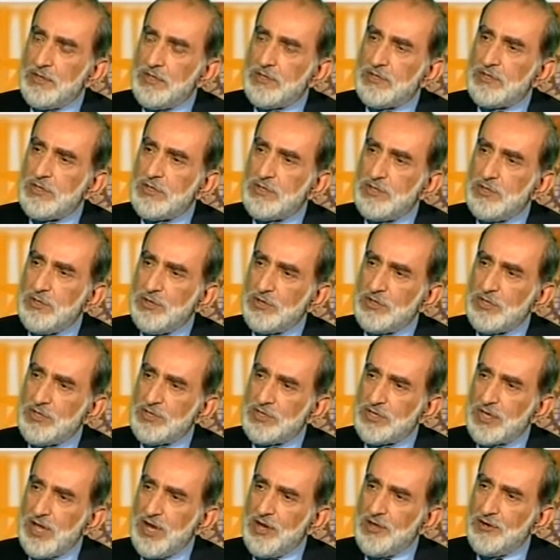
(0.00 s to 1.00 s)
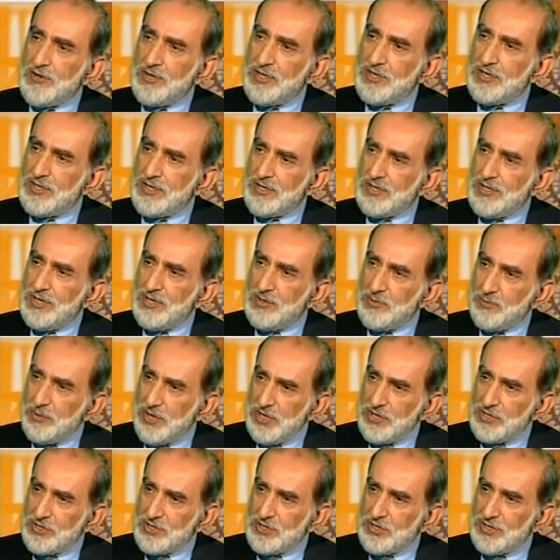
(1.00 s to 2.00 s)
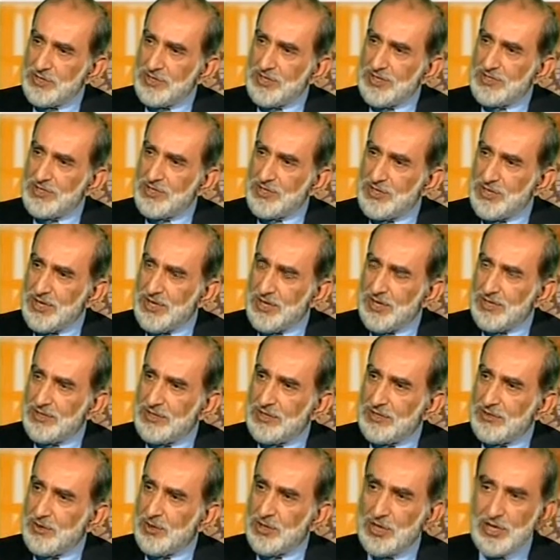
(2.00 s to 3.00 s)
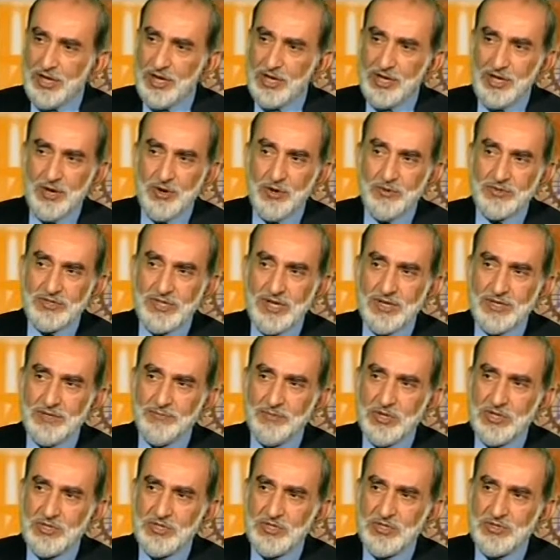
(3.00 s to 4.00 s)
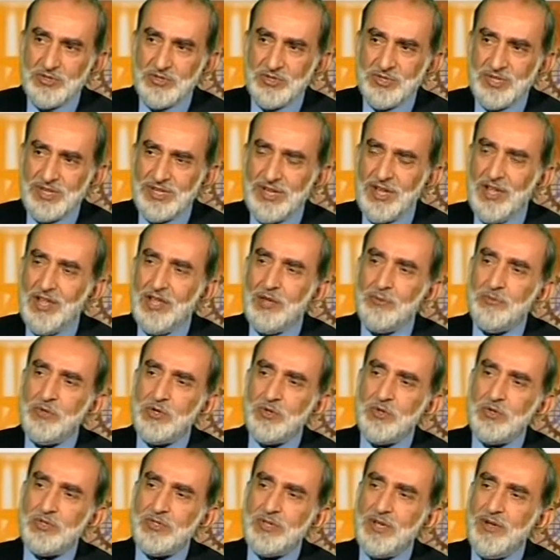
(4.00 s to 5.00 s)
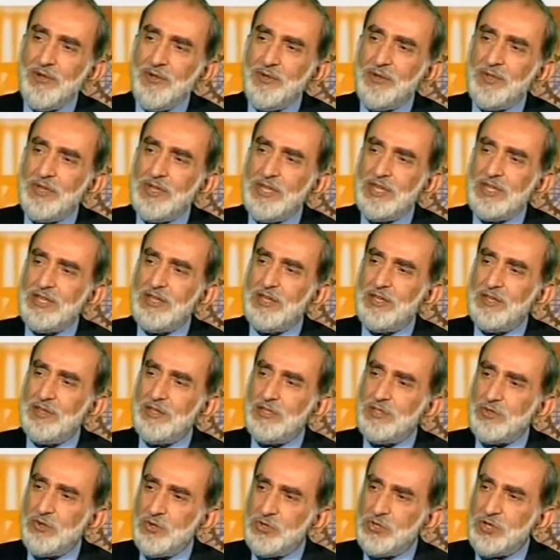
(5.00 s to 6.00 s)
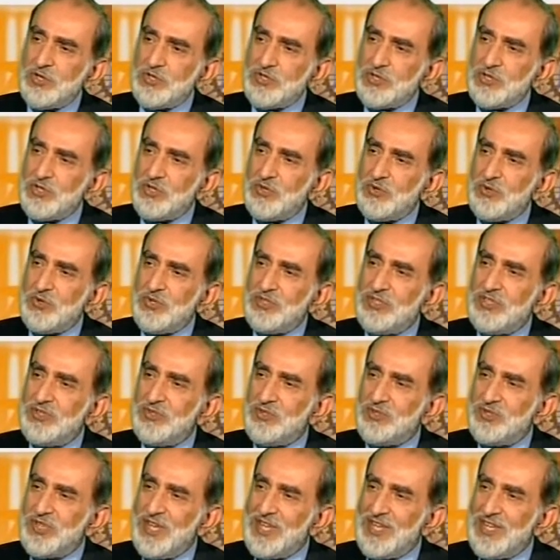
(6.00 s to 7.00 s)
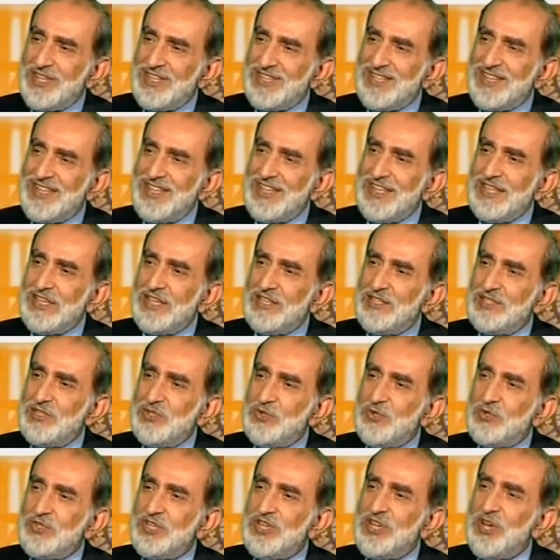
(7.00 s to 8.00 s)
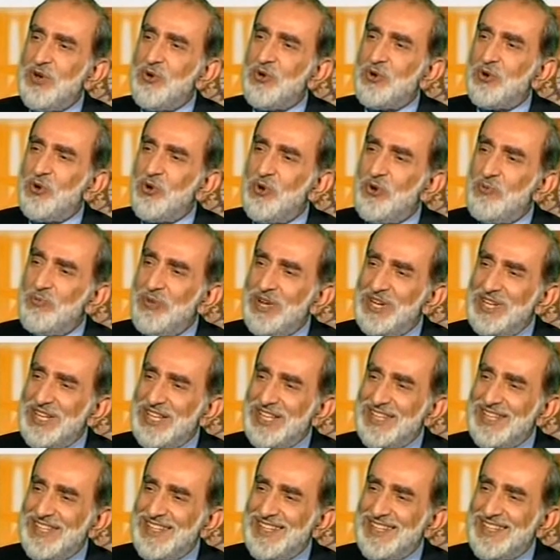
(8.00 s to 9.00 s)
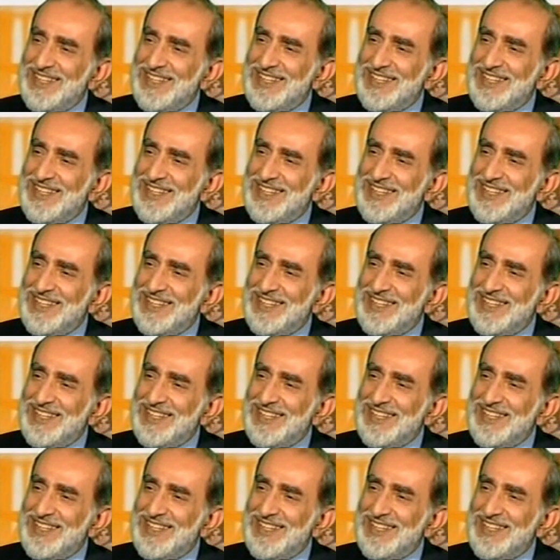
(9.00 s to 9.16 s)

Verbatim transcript: This is not the salary, the pension that he had, not like our pension today. Like because social security? Yeah, the social security today is using our own money